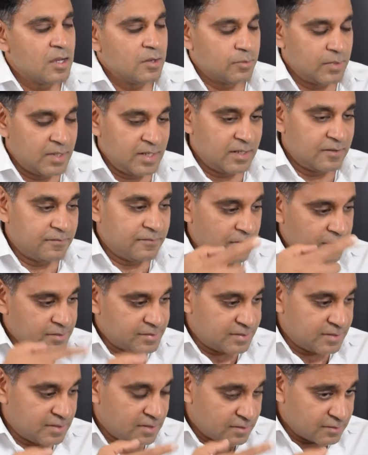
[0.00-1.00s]
We need a
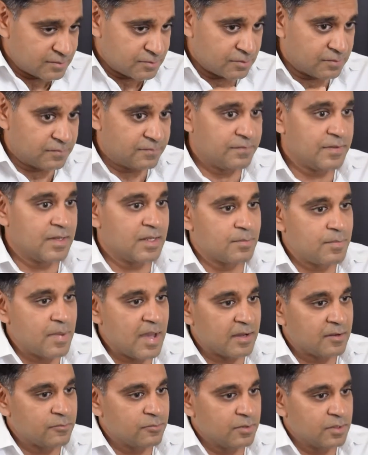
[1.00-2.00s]
faster sort of
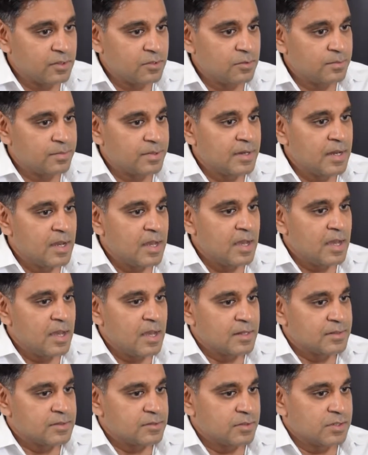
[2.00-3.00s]
feedback loop
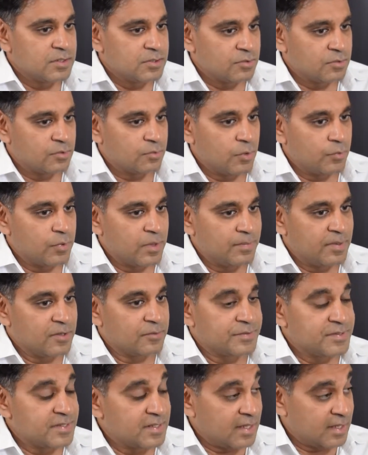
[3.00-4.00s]
to ensure what we
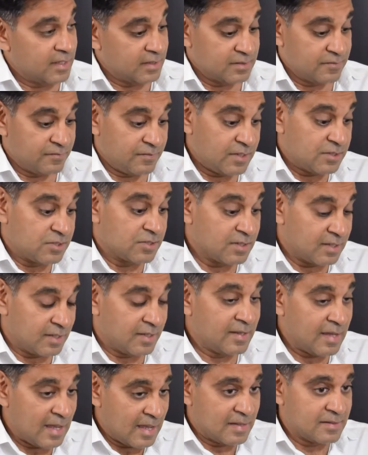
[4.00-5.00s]
build today
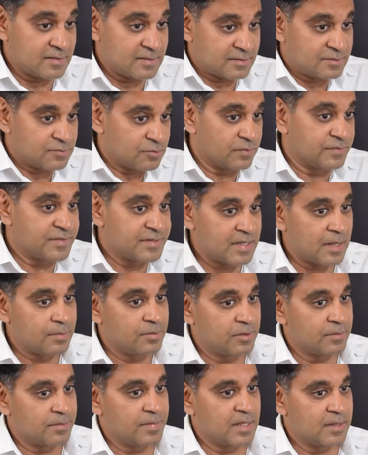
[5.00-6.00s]
individually as sort of
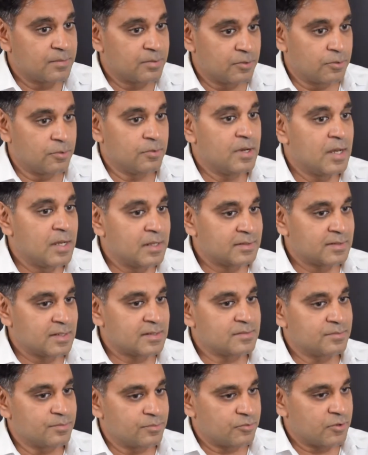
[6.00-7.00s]
separate people
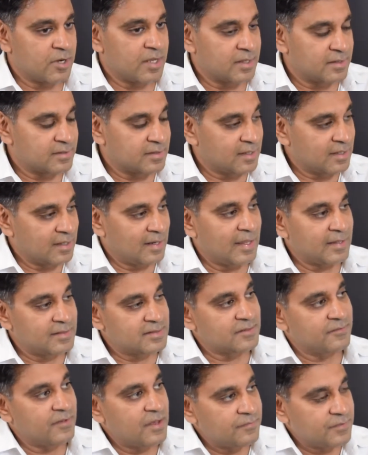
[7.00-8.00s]
doesn't break the
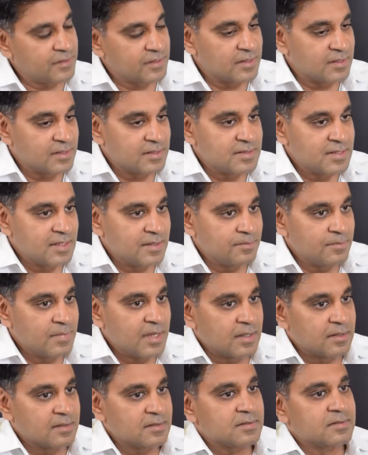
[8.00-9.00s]
collective effort that the team
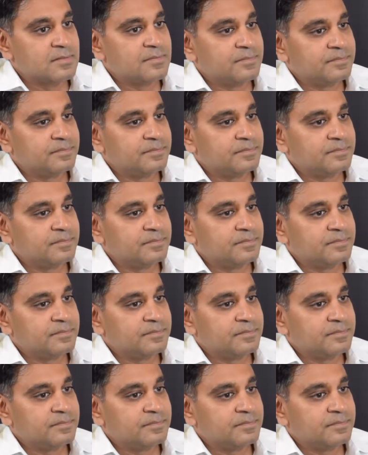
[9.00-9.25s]
makes.